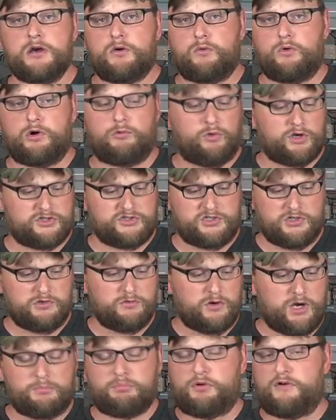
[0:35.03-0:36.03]
or what
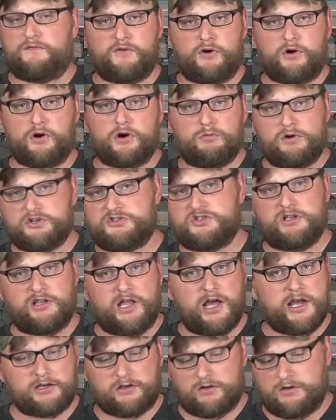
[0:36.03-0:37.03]
you prefer, or what you
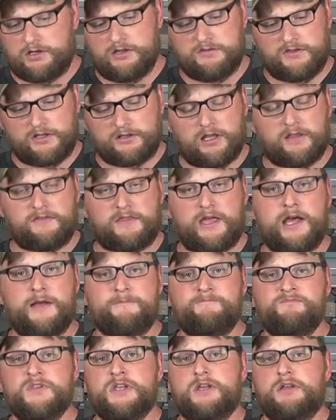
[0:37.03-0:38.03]
like, or anything like
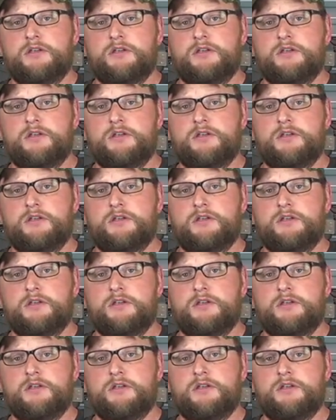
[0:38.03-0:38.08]
that.